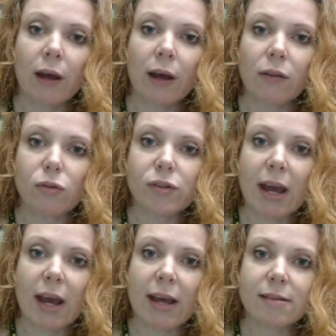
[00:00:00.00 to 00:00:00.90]
those
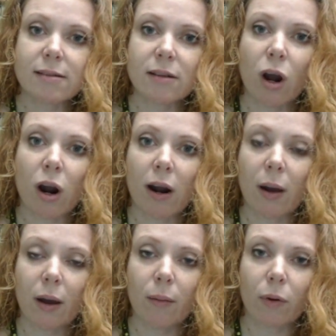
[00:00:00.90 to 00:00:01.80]
tests are
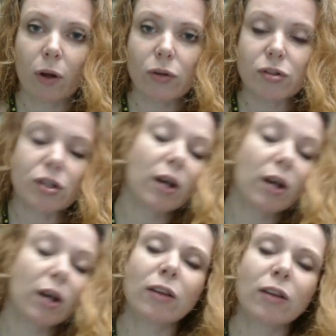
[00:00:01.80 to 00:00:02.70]
close to,
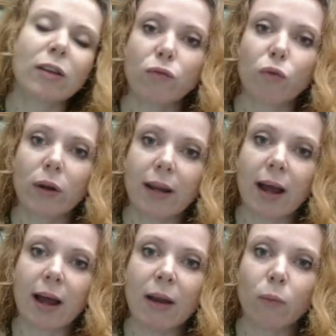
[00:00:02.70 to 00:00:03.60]
I think they're
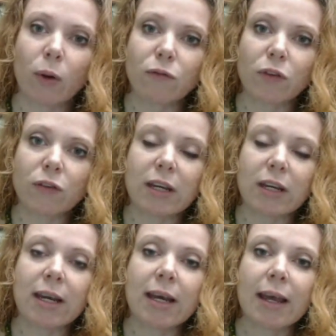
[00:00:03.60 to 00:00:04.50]
$149,
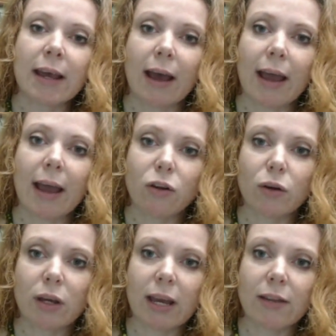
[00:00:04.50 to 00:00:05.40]
$150, and you
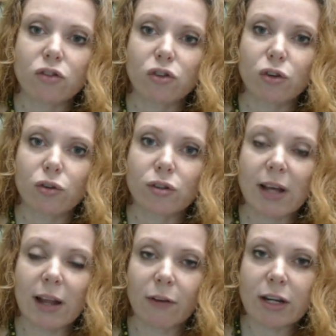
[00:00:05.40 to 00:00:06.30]
can get your
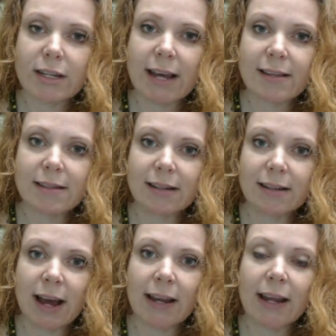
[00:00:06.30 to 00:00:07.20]
salivary testing
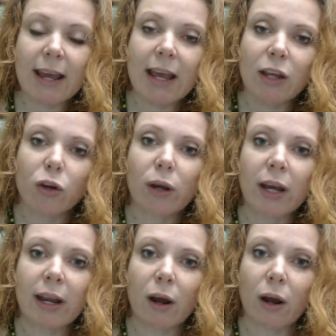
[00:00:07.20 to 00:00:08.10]
done. You'll
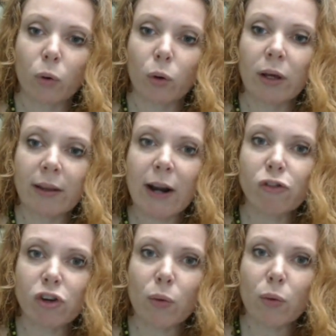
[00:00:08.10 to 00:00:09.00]
get
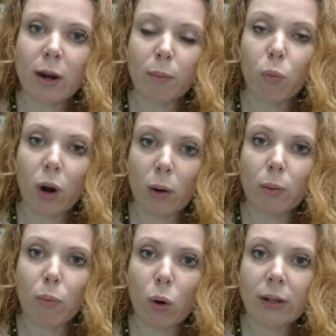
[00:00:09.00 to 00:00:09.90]
that'll generate a
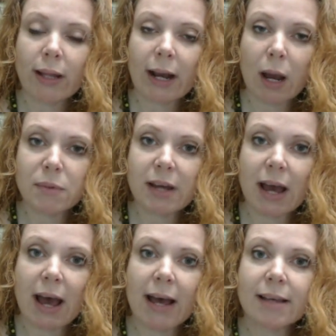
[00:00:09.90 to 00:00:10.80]
report that comes to
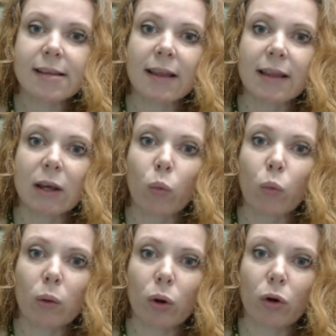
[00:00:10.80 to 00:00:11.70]
us, and then
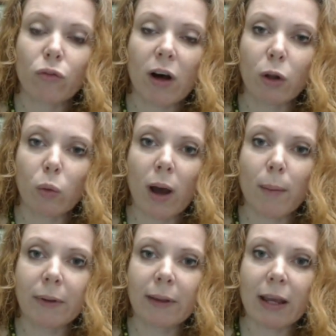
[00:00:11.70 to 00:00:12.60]
we will follow
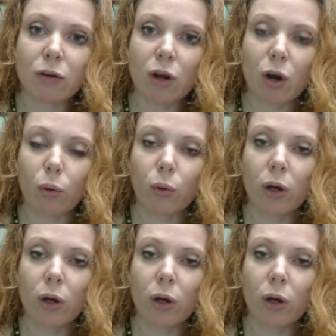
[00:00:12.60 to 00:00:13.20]
up and let you know